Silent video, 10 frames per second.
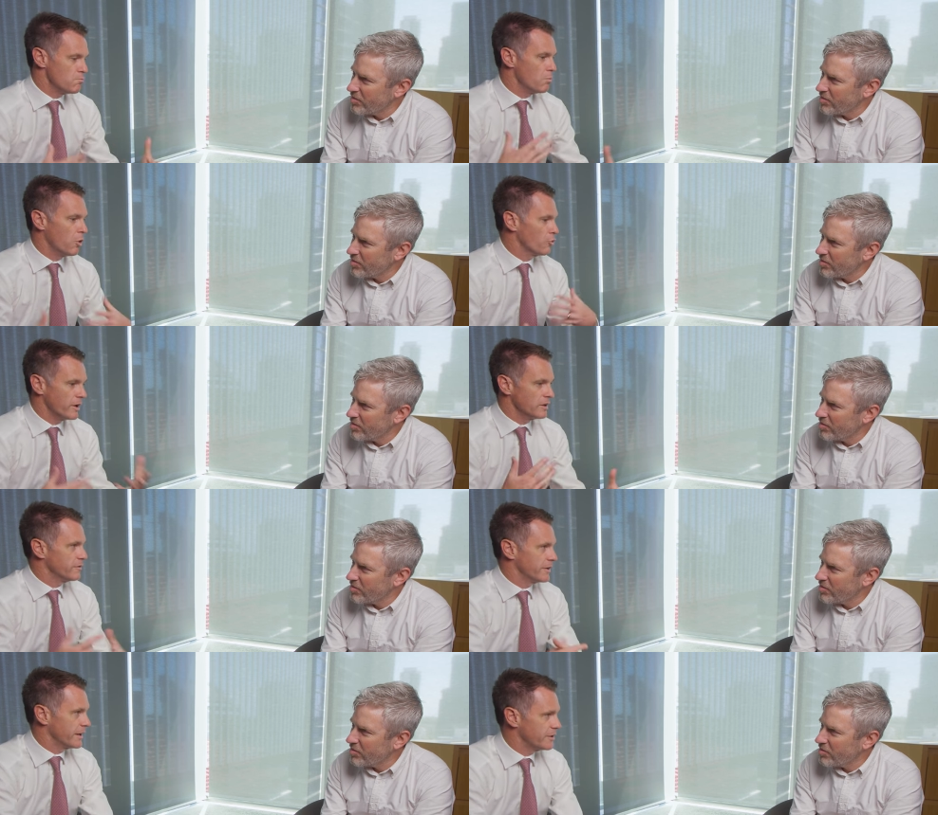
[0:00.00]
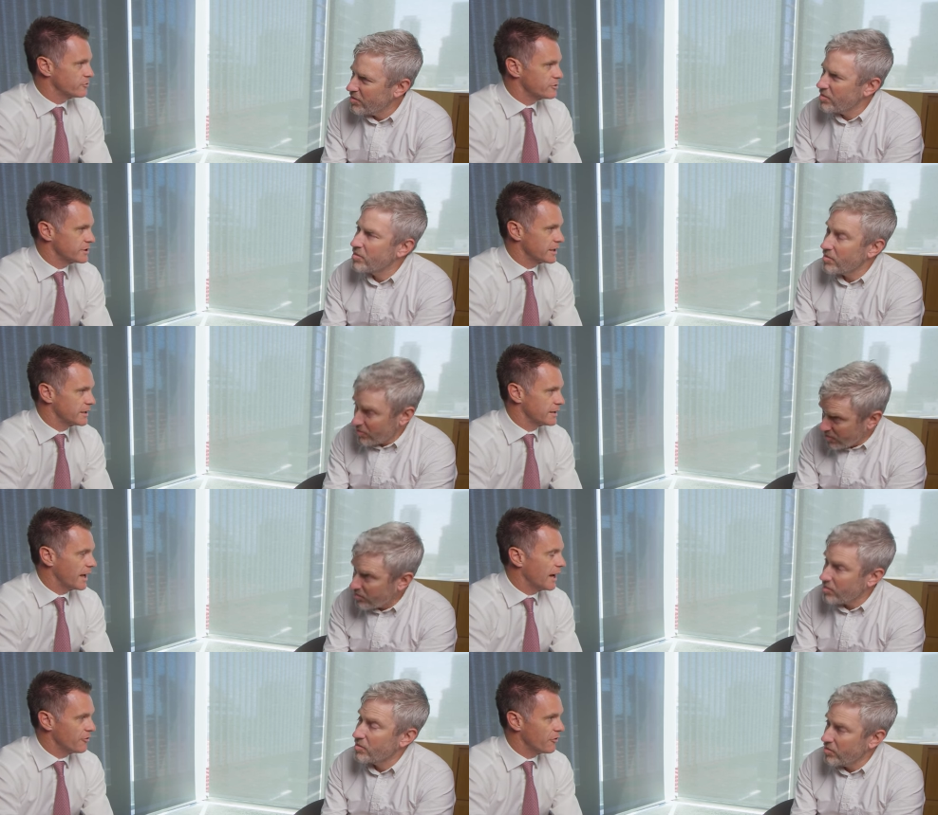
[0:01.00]
Speaker 1: more relevant and interesting, and
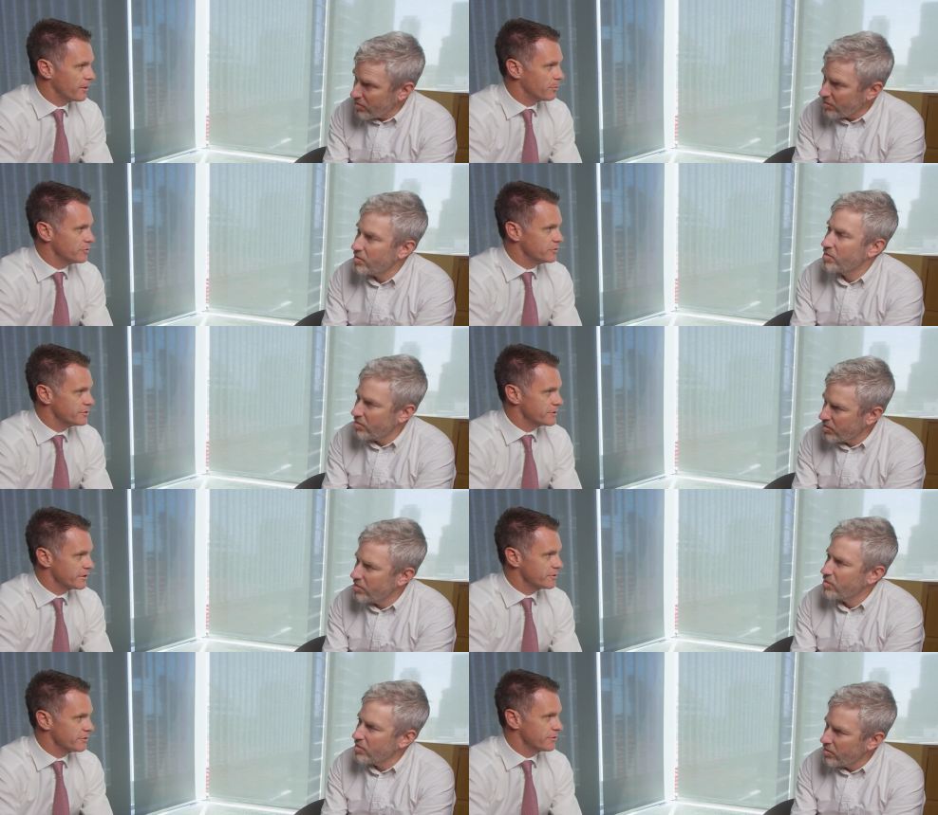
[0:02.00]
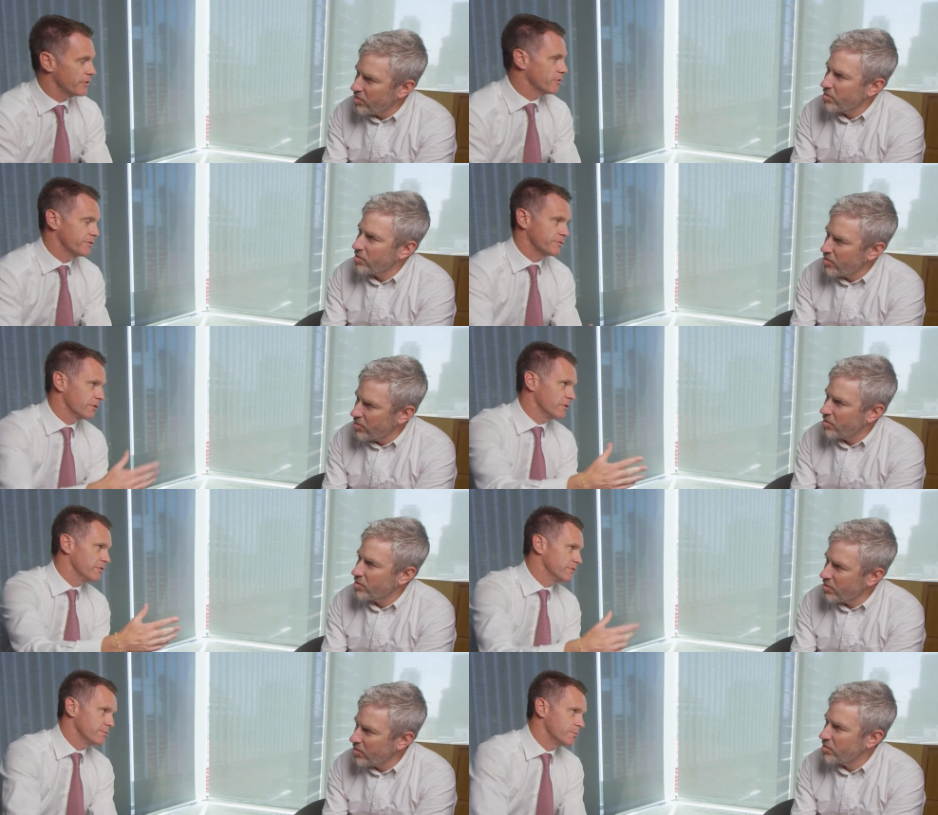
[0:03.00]
the art mm. that they're producing is of, of,
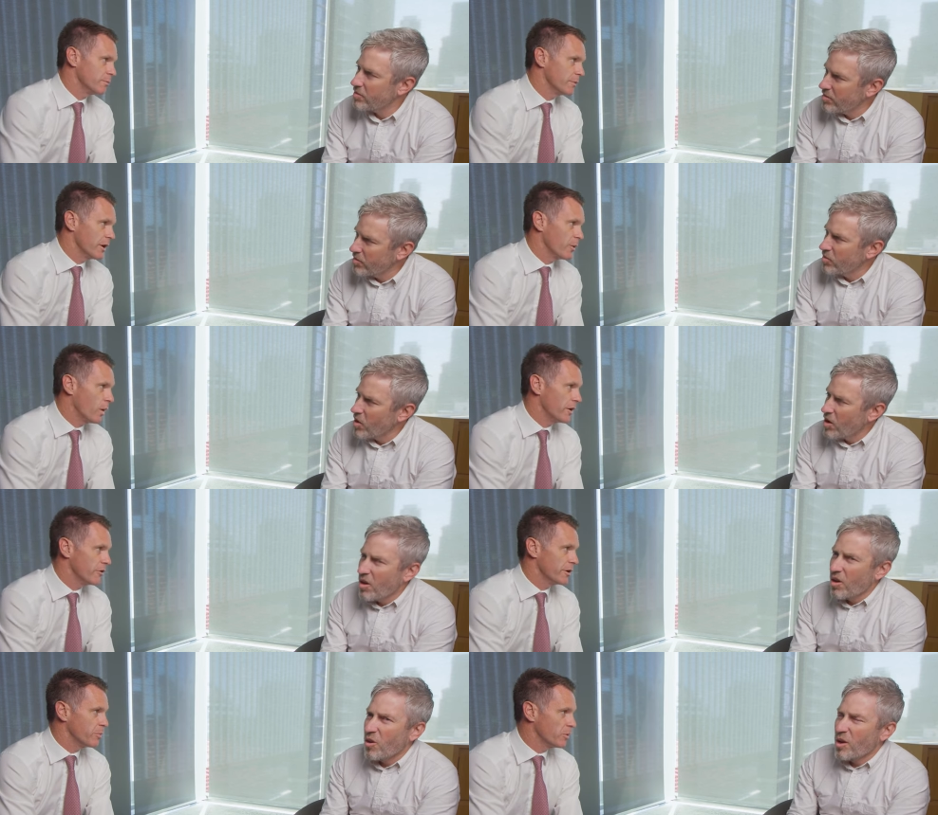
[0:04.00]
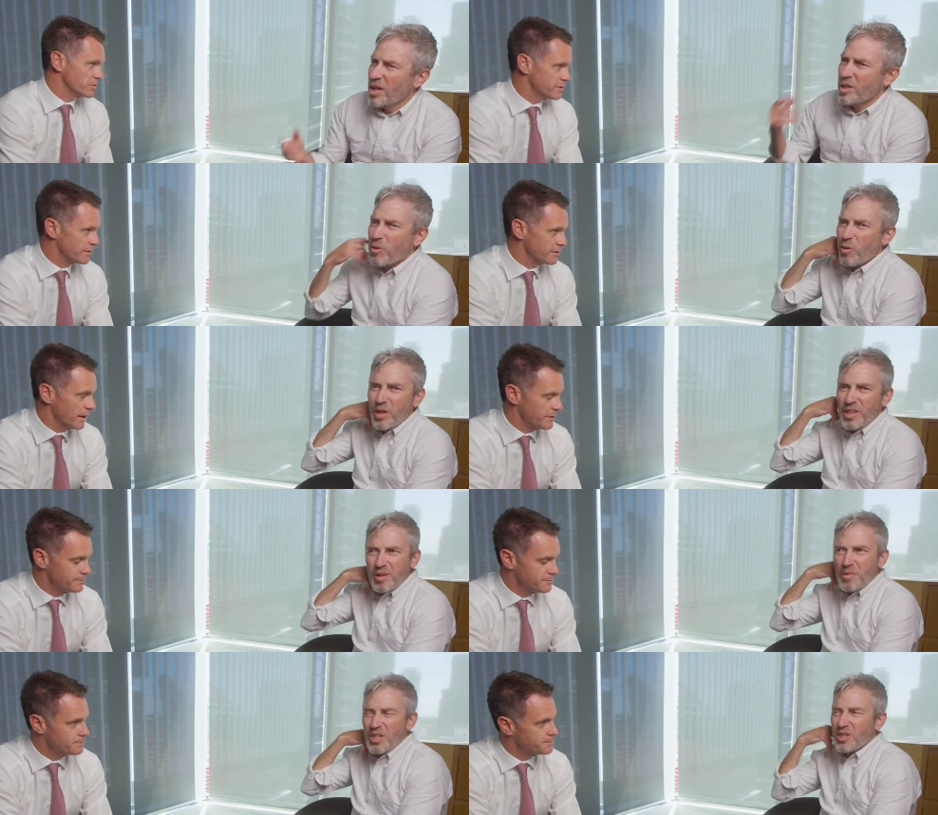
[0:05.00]
of you know wonder and importance. It's probably a
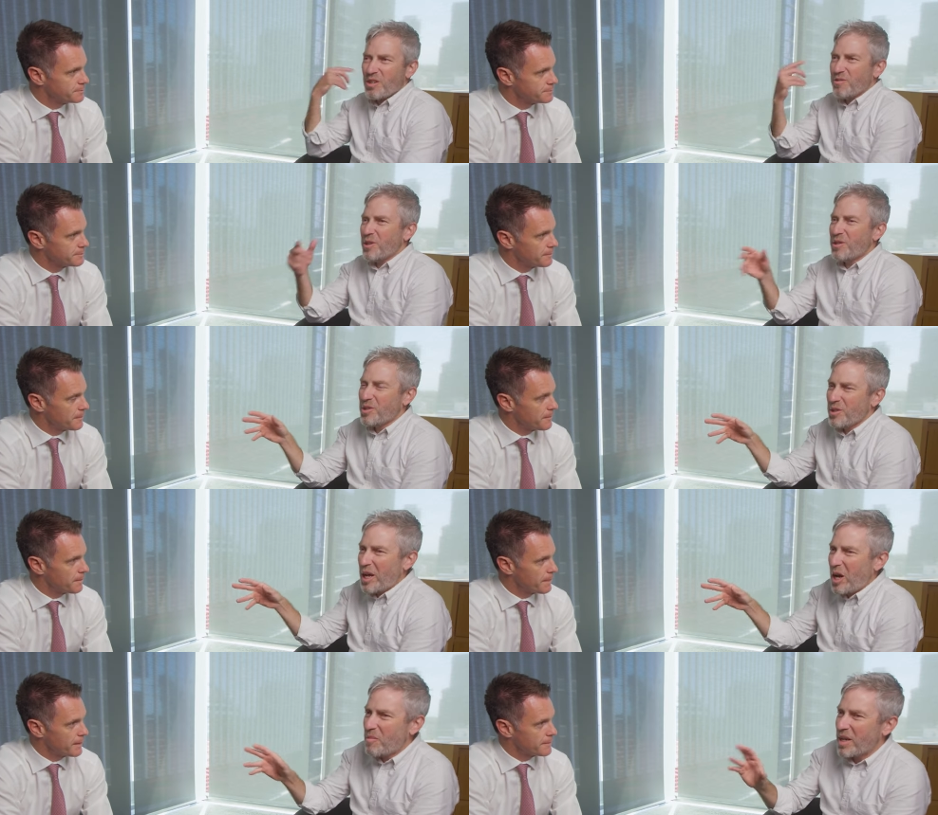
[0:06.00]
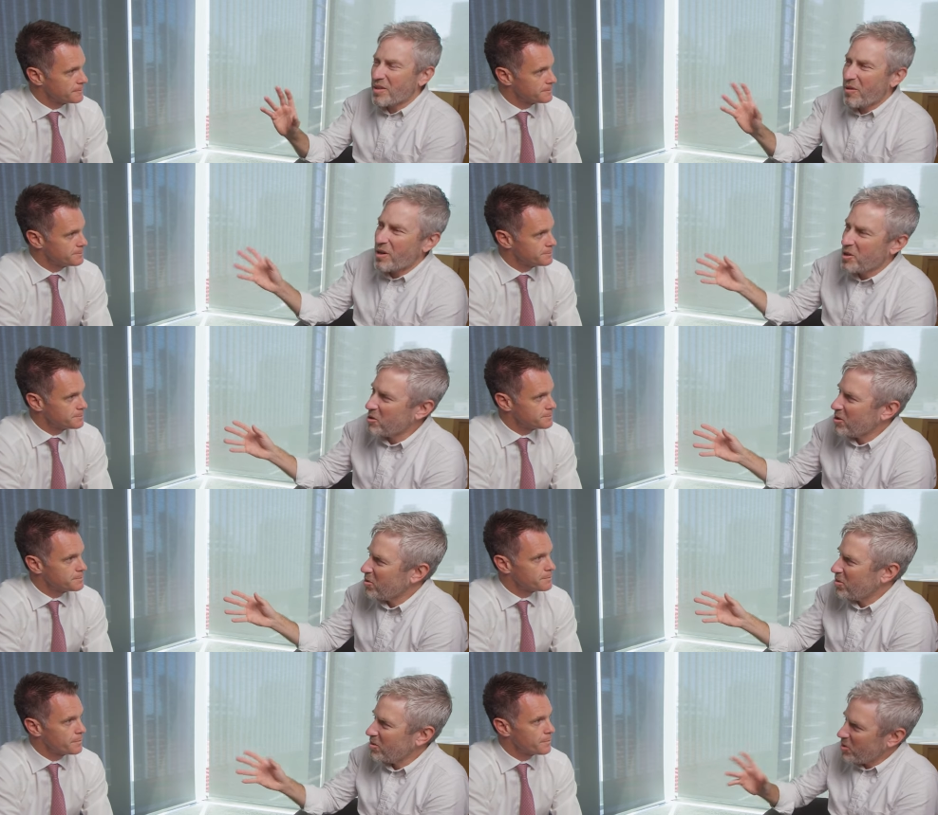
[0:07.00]
Speaker 2: dimension of you too. Going back to our
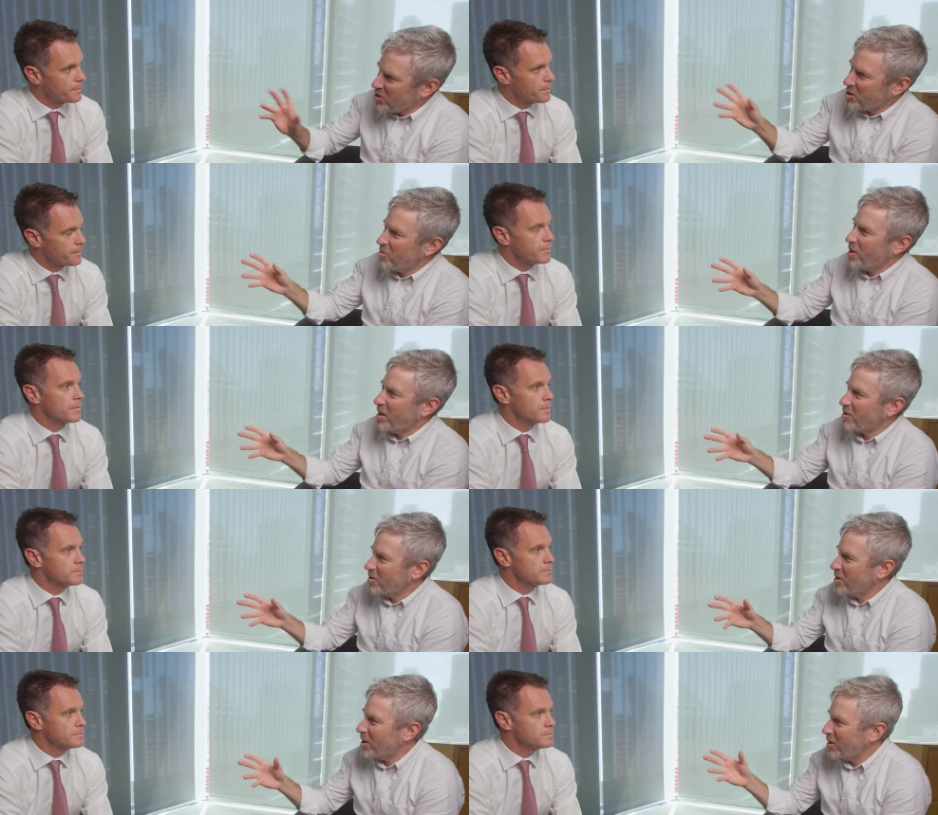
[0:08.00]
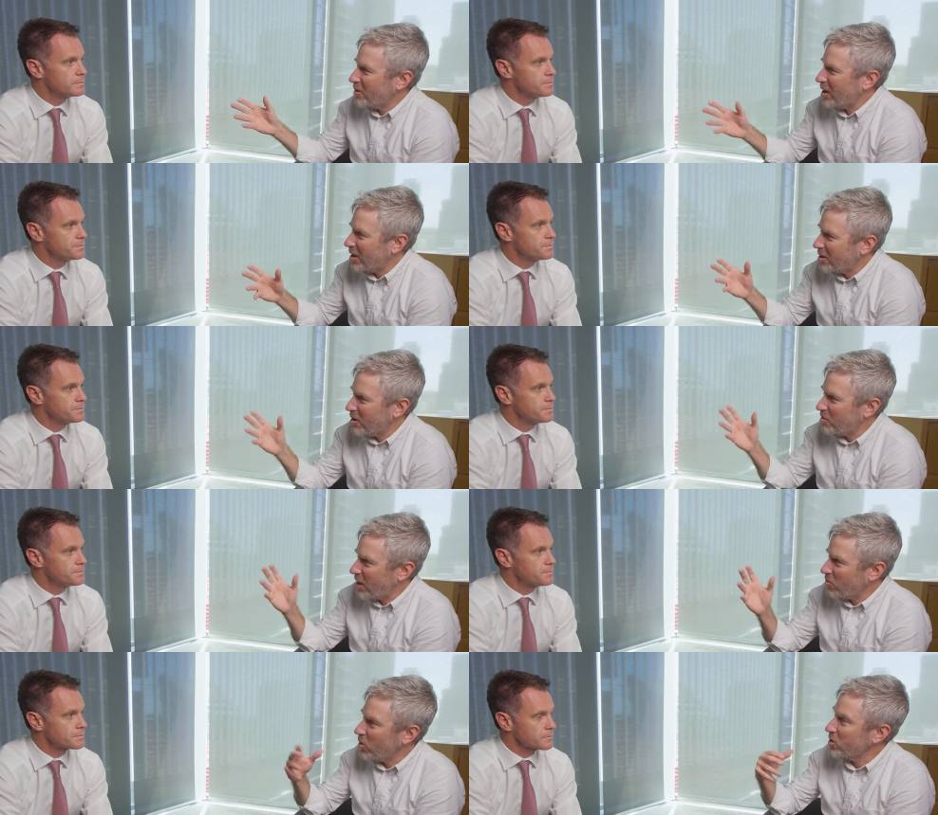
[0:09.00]
initial question about you know uh,
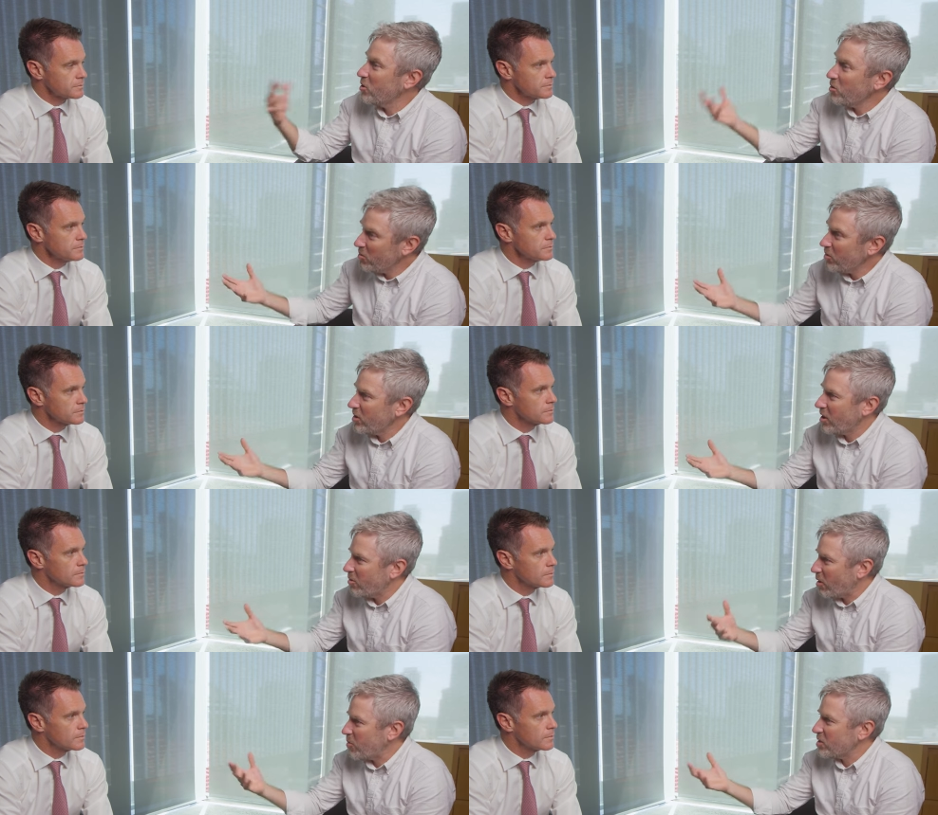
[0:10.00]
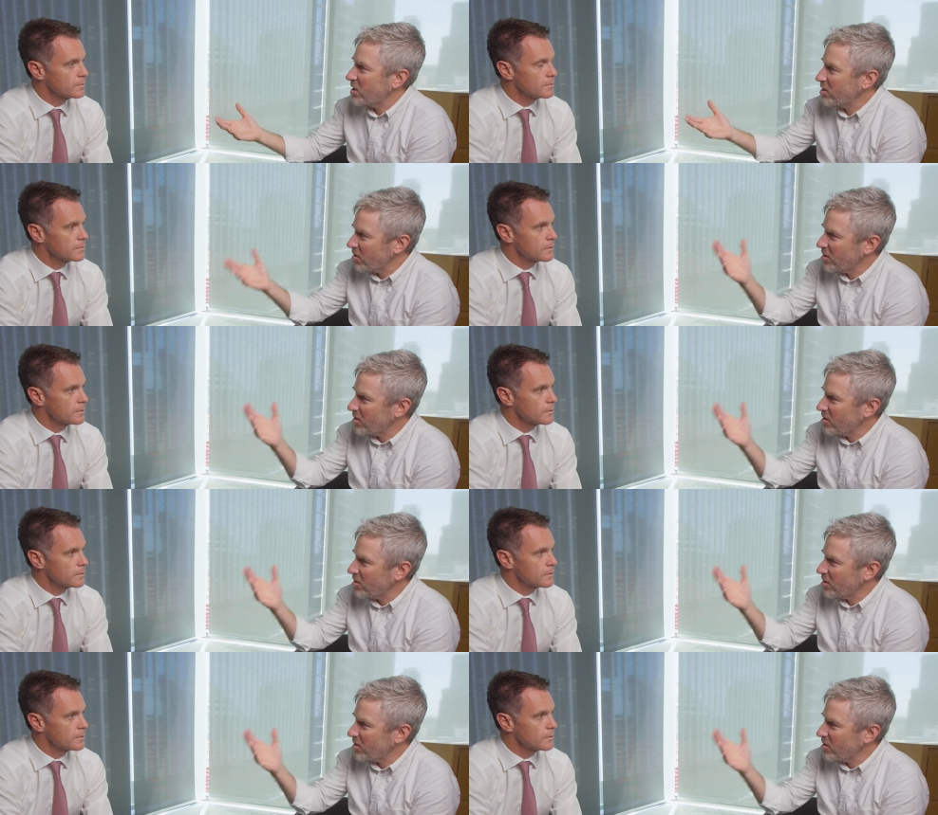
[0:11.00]
about what you uh, represent and the